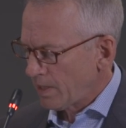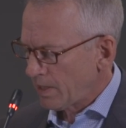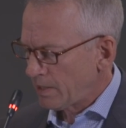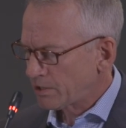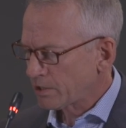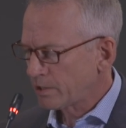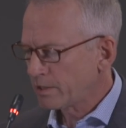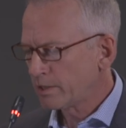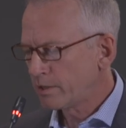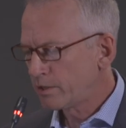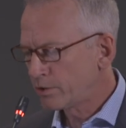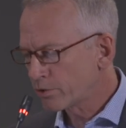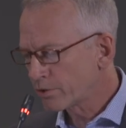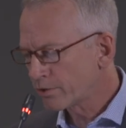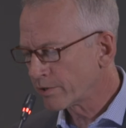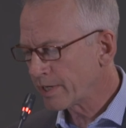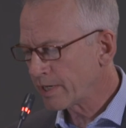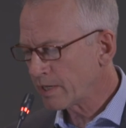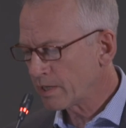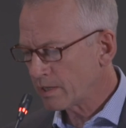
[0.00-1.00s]
It's an
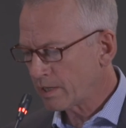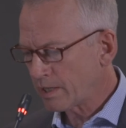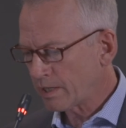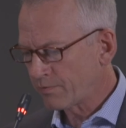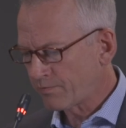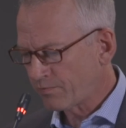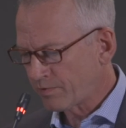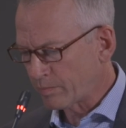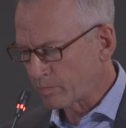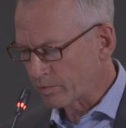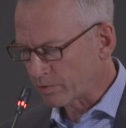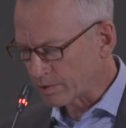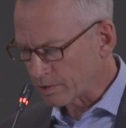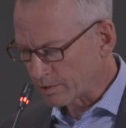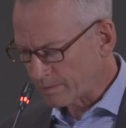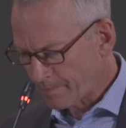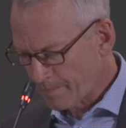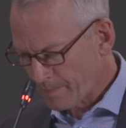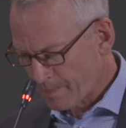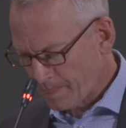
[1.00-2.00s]
enduring
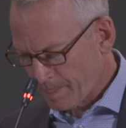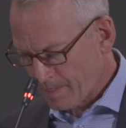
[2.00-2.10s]
ephemeral